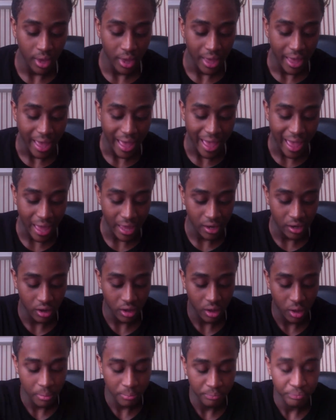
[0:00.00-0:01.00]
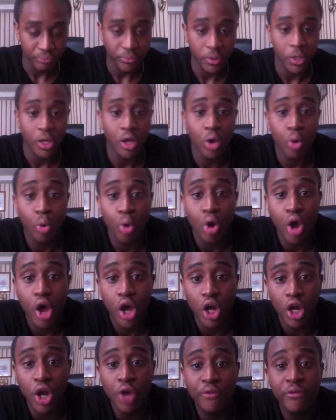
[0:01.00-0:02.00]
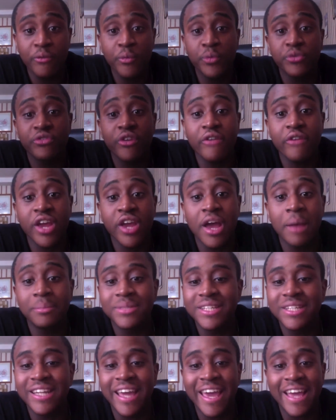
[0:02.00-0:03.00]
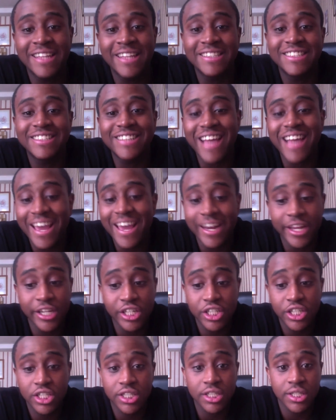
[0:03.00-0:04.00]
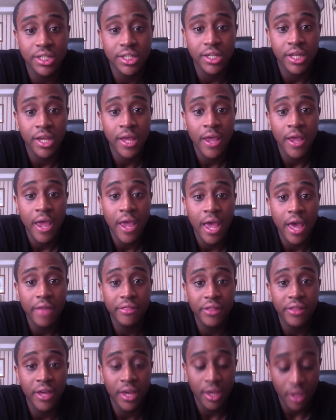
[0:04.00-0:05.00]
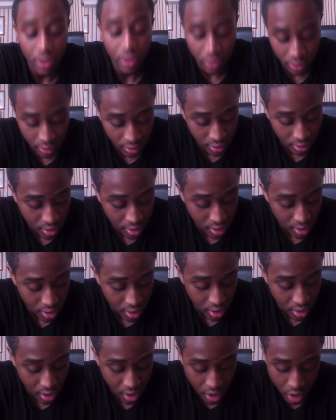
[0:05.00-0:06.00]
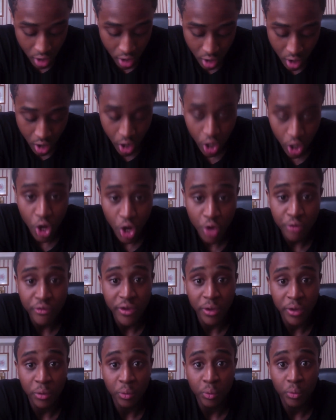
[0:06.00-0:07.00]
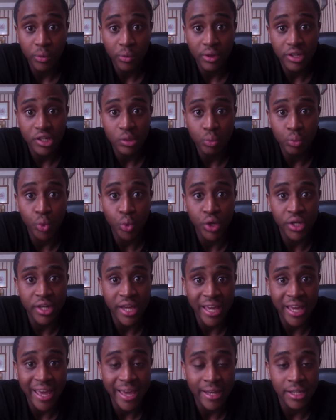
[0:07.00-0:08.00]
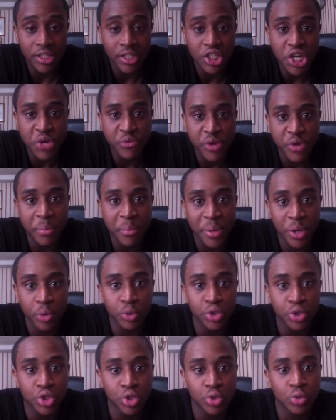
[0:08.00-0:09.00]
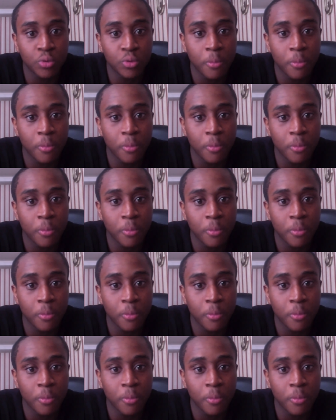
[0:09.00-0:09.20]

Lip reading: and her clothing was very up-to-date and stylish. I think her clothing would, again, generally appeal to